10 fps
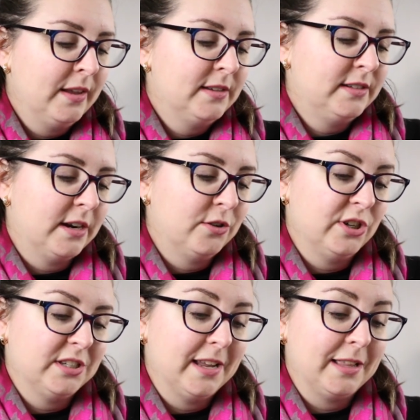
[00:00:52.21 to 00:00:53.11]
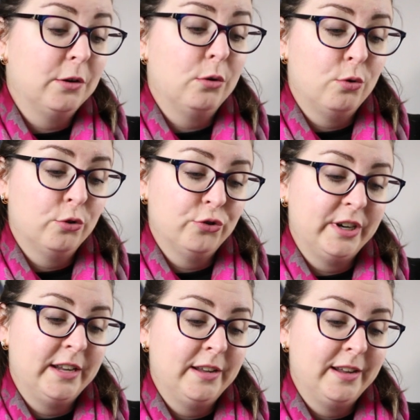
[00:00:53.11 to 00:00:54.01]
Stuck just like Little
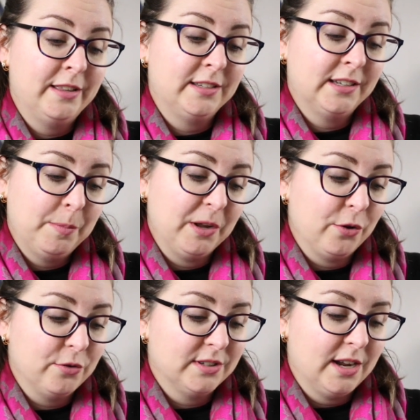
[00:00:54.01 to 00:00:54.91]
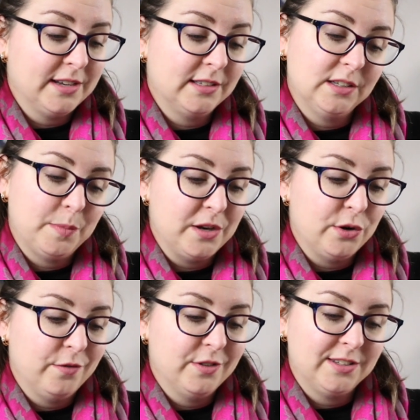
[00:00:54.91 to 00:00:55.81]
Audrey in the skipping girl sign suspended
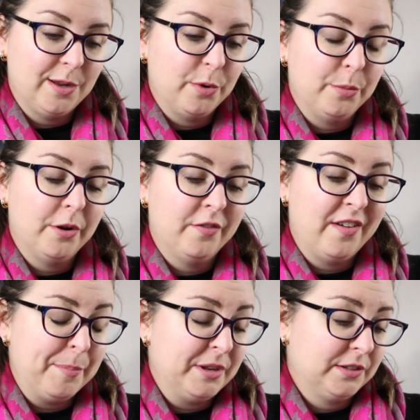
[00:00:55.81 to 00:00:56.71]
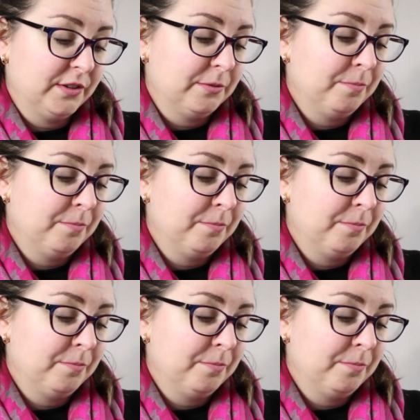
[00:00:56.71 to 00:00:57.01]
over the suburb of Abbotsford.